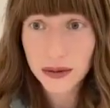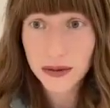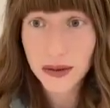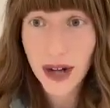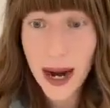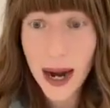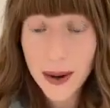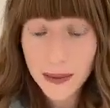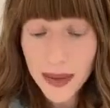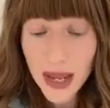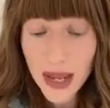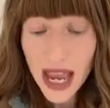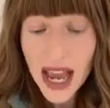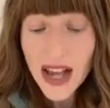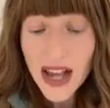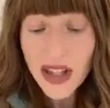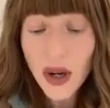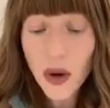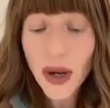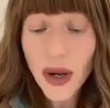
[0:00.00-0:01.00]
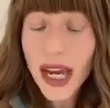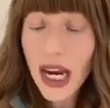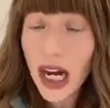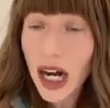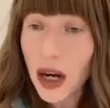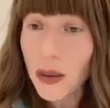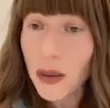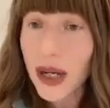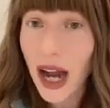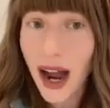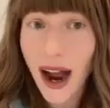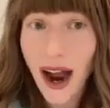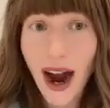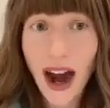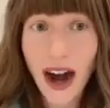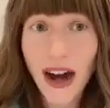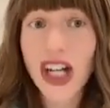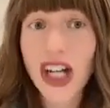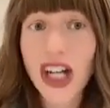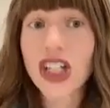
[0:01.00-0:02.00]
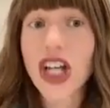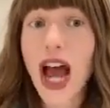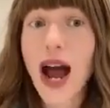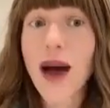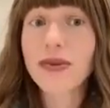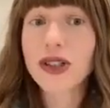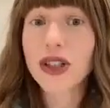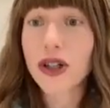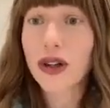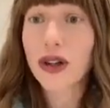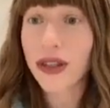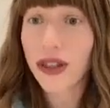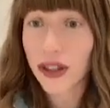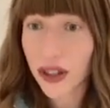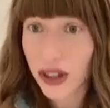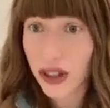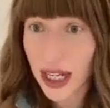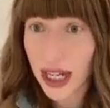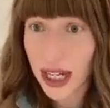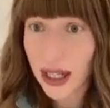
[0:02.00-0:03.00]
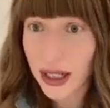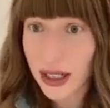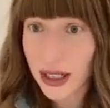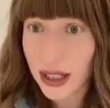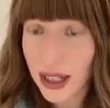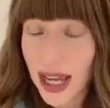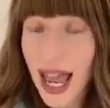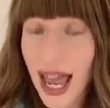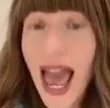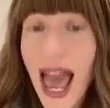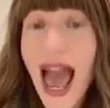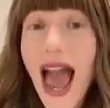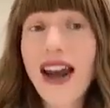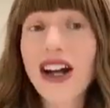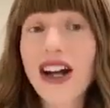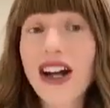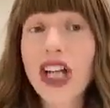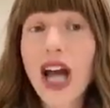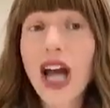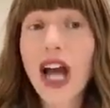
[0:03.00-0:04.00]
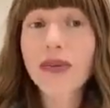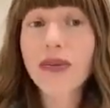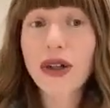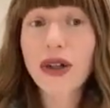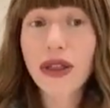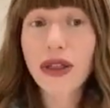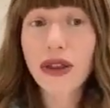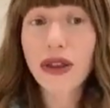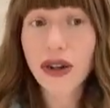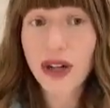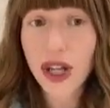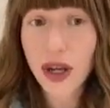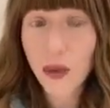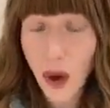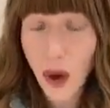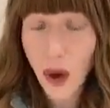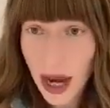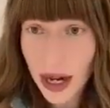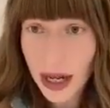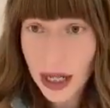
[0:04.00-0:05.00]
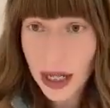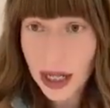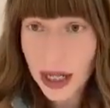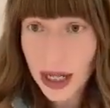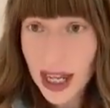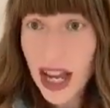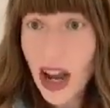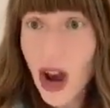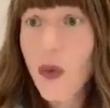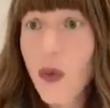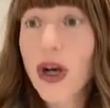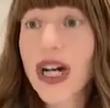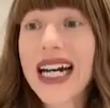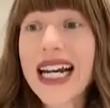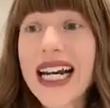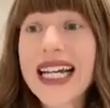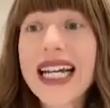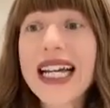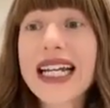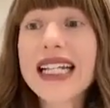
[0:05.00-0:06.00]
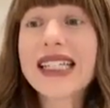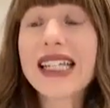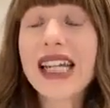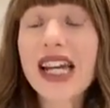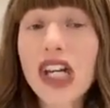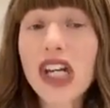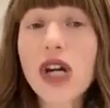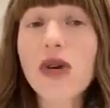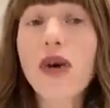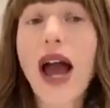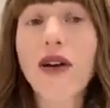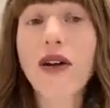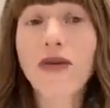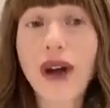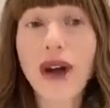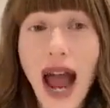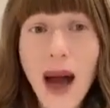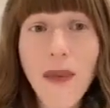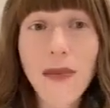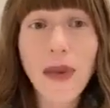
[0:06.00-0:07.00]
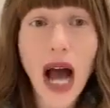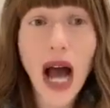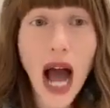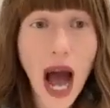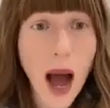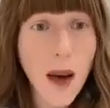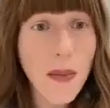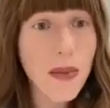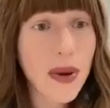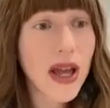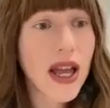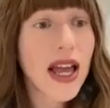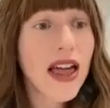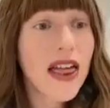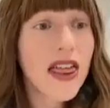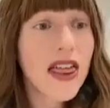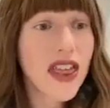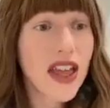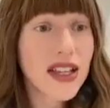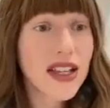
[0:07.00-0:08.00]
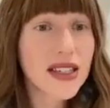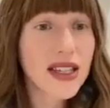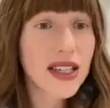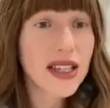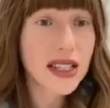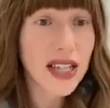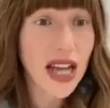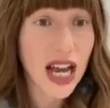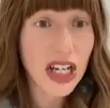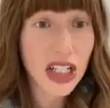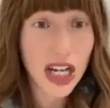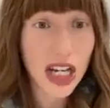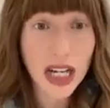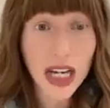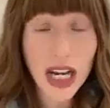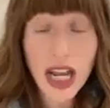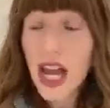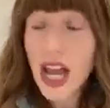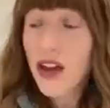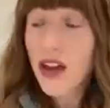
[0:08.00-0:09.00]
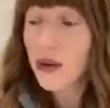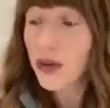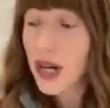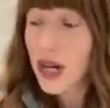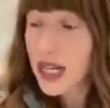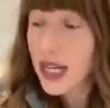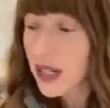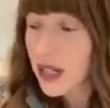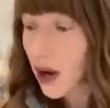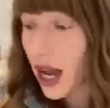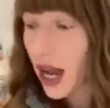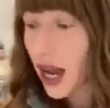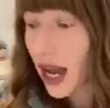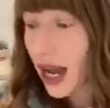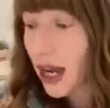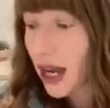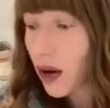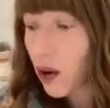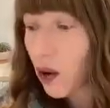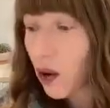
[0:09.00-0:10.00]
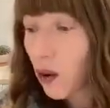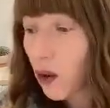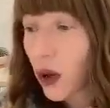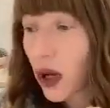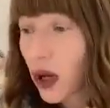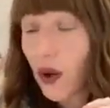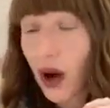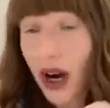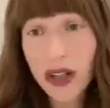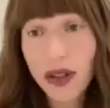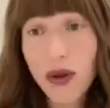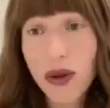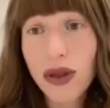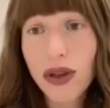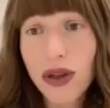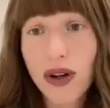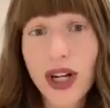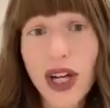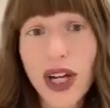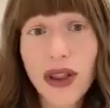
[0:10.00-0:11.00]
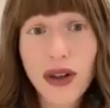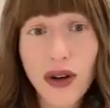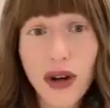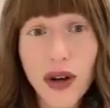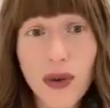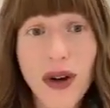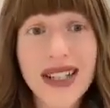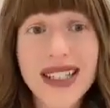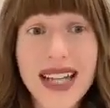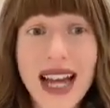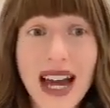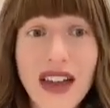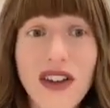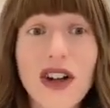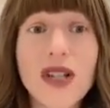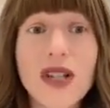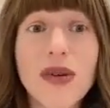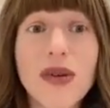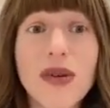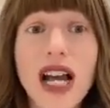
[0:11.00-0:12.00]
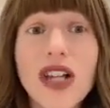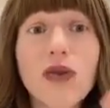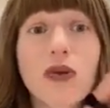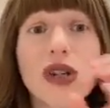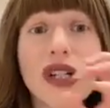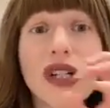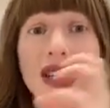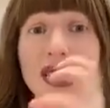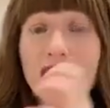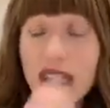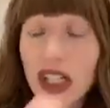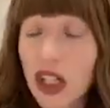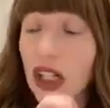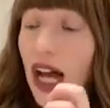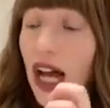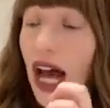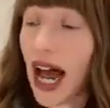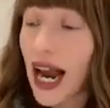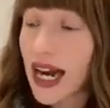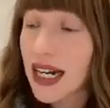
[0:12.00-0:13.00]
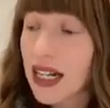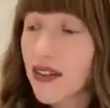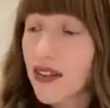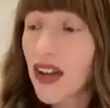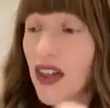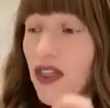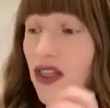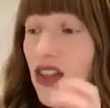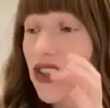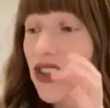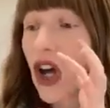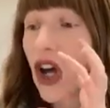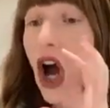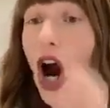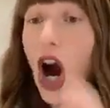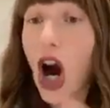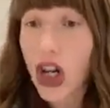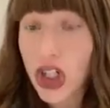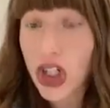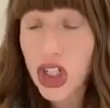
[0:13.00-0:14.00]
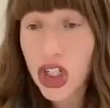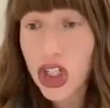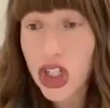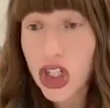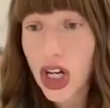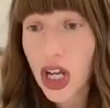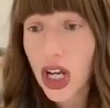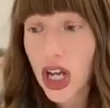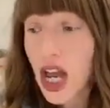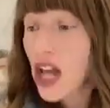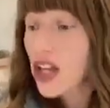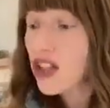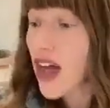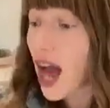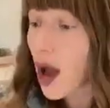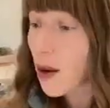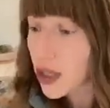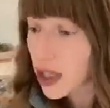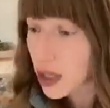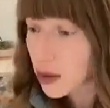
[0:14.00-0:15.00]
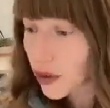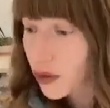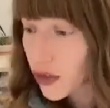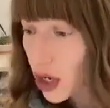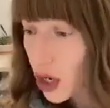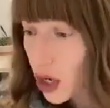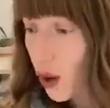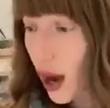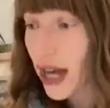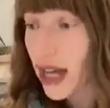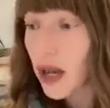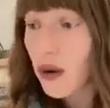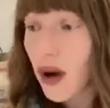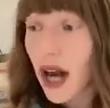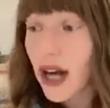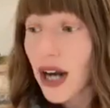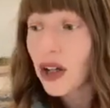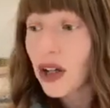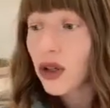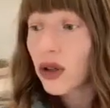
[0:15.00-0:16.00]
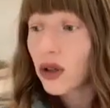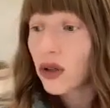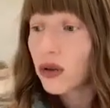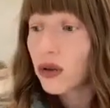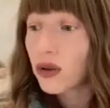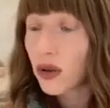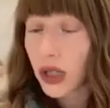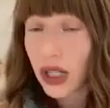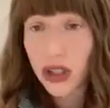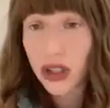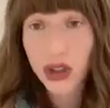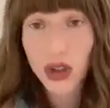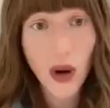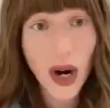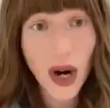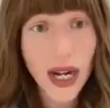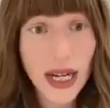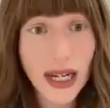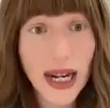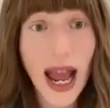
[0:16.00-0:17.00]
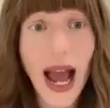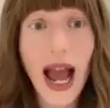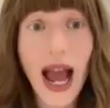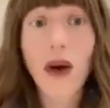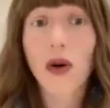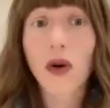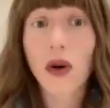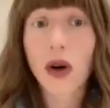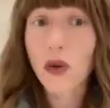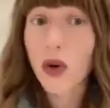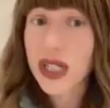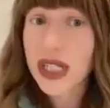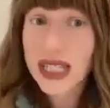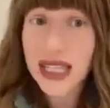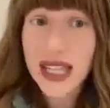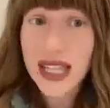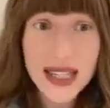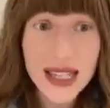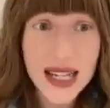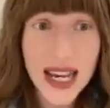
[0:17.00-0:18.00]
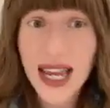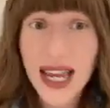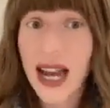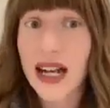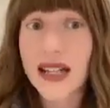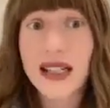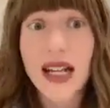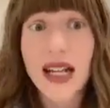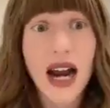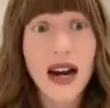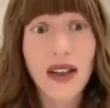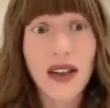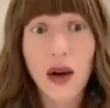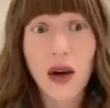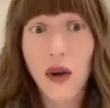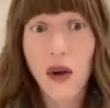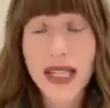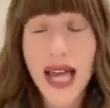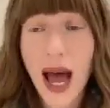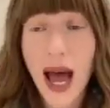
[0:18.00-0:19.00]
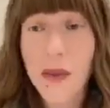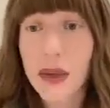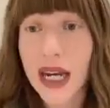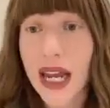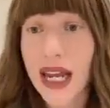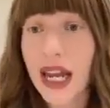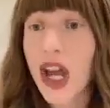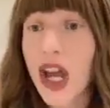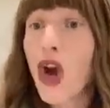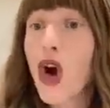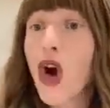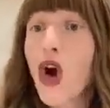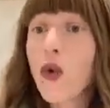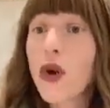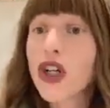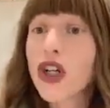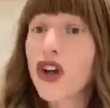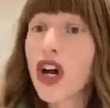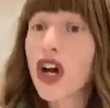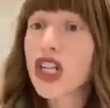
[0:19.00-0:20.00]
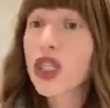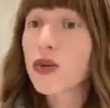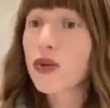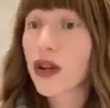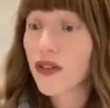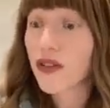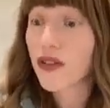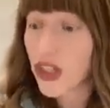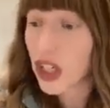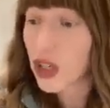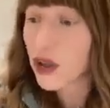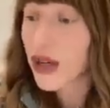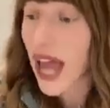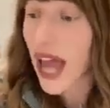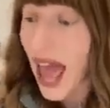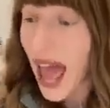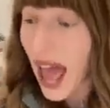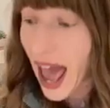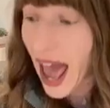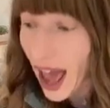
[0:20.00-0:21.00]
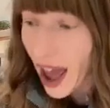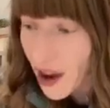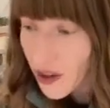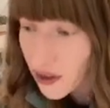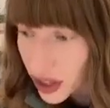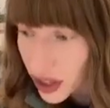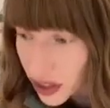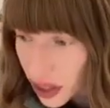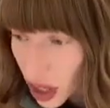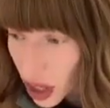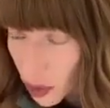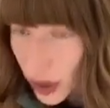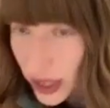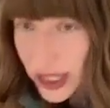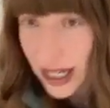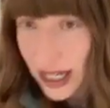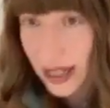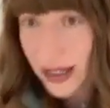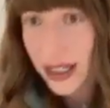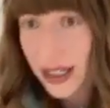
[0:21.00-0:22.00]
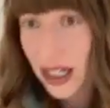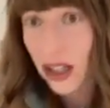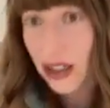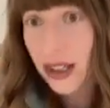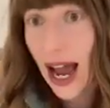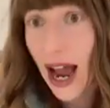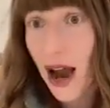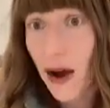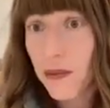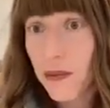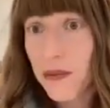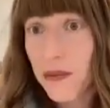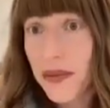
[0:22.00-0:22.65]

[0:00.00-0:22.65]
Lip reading: right? So here we are in chapter 30 and in chapter 31, we're going to continue and wrap up this discussion. The reason why we want to do 30 and 31 together is because we're still kind of in this harsh. So that was a review. Anyone who is joining now or was listening and is kind of like, what's happening? We just reviewed everything we did until now.